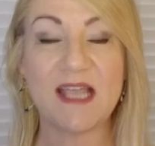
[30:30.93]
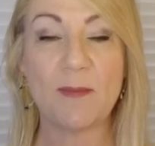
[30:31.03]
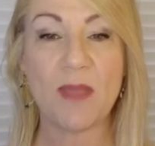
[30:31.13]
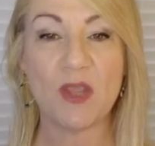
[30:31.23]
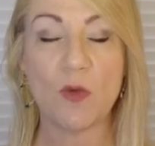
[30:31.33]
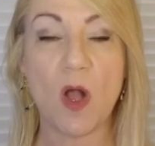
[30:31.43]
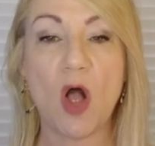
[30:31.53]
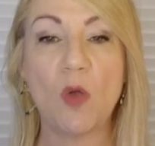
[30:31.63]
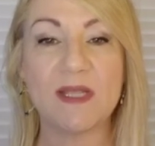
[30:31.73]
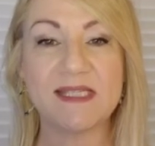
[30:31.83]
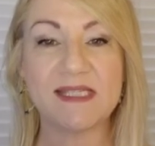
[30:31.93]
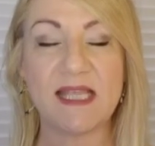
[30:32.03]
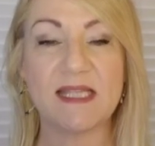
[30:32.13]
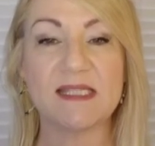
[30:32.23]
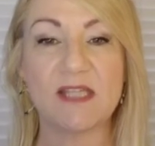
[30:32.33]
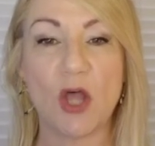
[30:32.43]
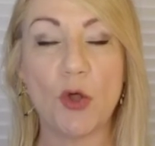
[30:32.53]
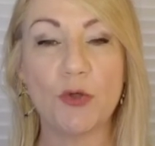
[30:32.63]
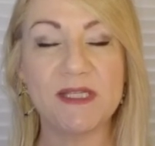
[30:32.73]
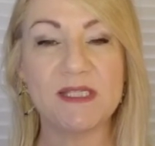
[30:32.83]
and may you always sense the
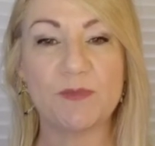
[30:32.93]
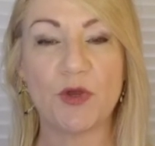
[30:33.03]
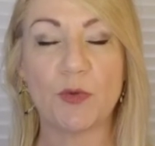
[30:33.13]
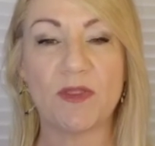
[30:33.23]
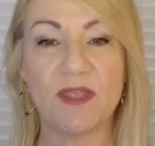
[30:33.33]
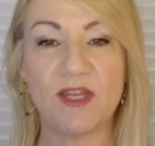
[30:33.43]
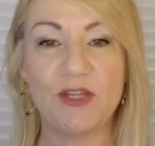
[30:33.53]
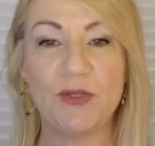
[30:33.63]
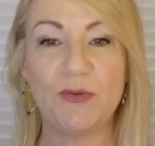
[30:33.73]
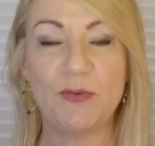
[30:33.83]
Holy Spirit within you